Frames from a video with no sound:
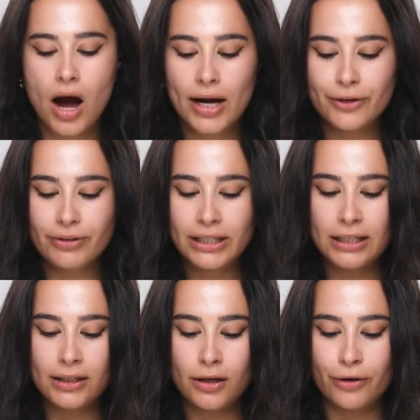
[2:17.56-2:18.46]
I
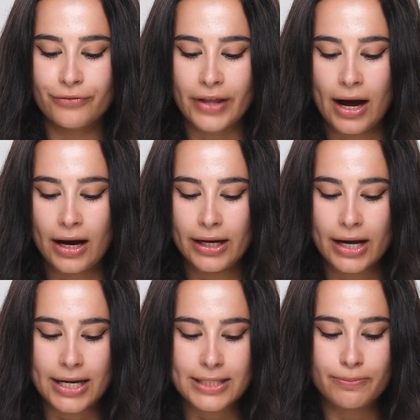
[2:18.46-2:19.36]
really love that. It
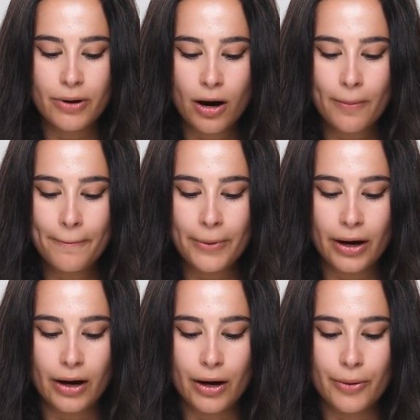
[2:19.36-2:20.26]
has a pump.
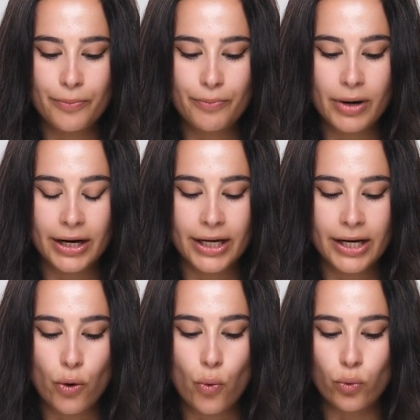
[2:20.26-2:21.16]

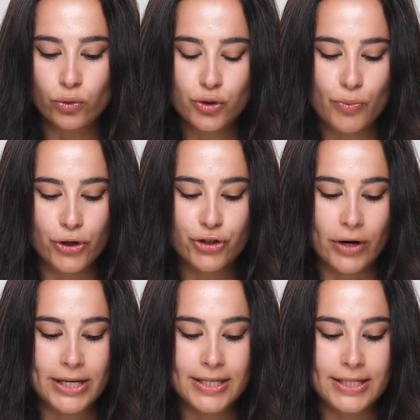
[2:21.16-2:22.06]
My old
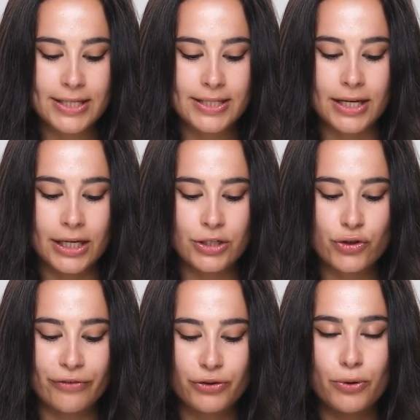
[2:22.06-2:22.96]
moisturizer doesn't,
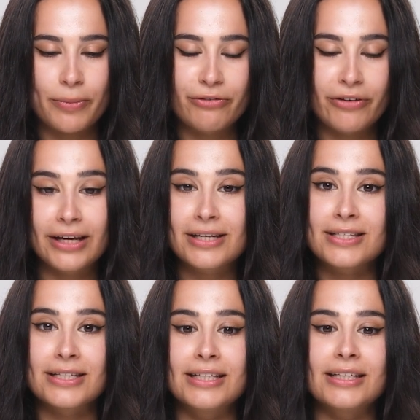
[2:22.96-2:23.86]
so I have to put my fingers
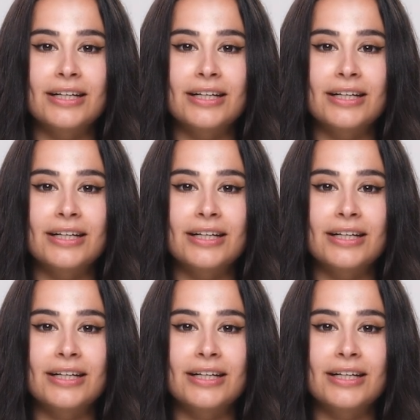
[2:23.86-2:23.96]
in it.